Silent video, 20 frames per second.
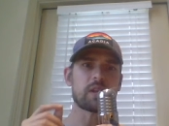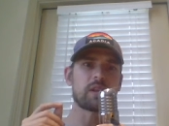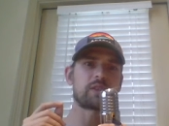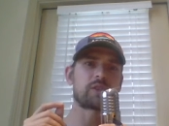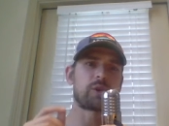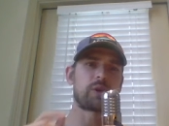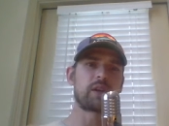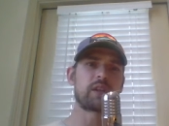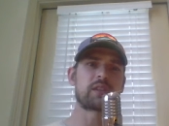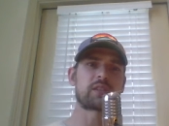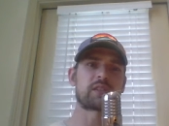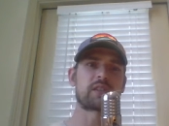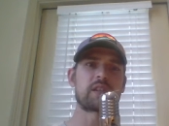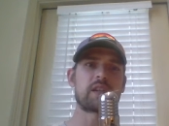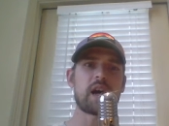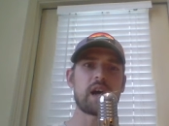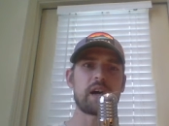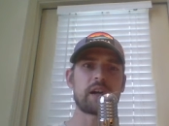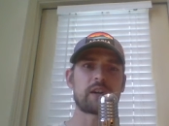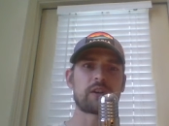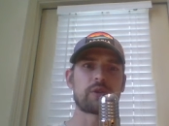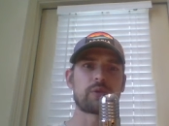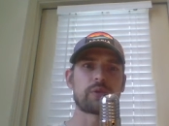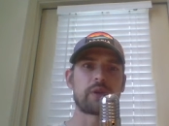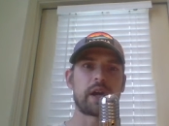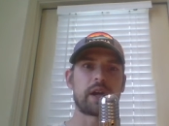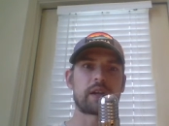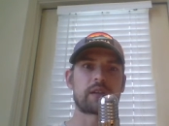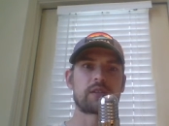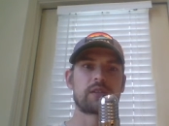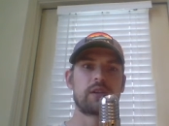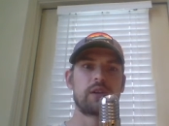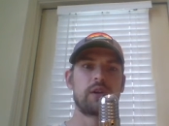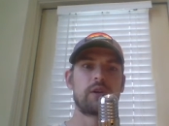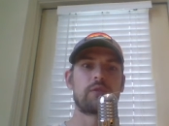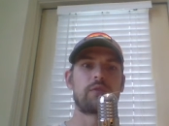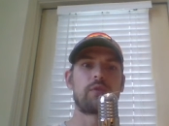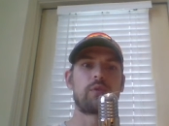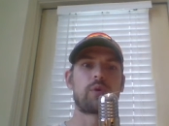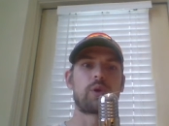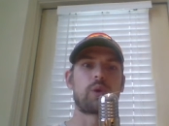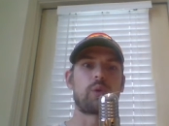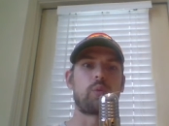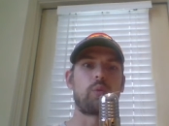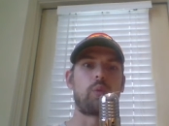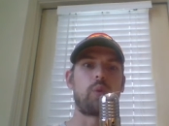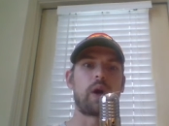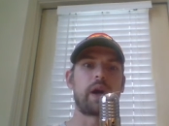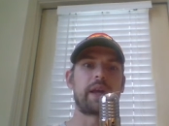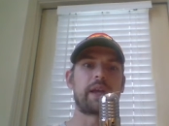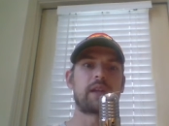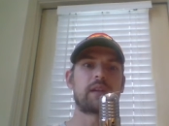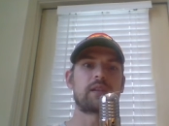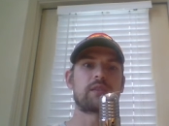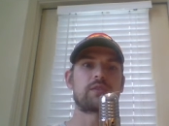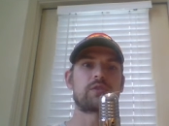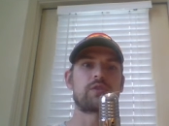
So it is not correct for white